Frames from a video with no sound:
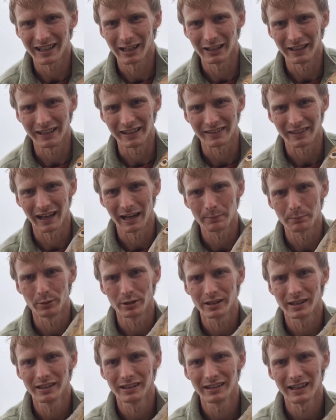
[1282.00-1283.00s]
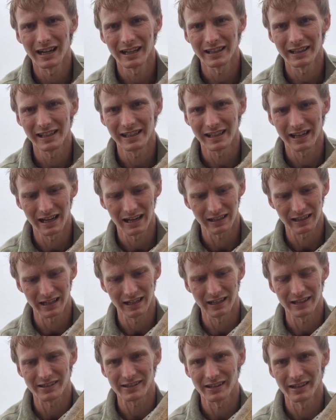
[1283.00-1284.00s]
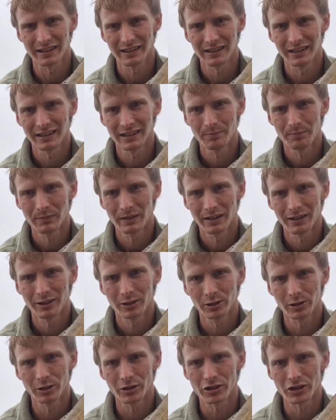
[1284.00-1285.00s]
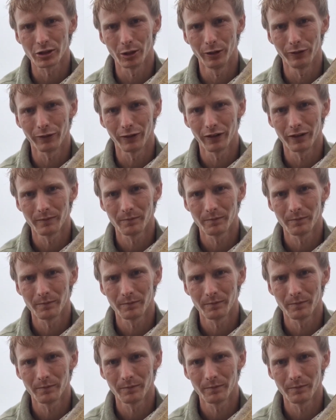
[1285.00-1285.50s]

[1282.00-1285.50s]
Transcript: they'll eat that. But there you go, guys, good stuff.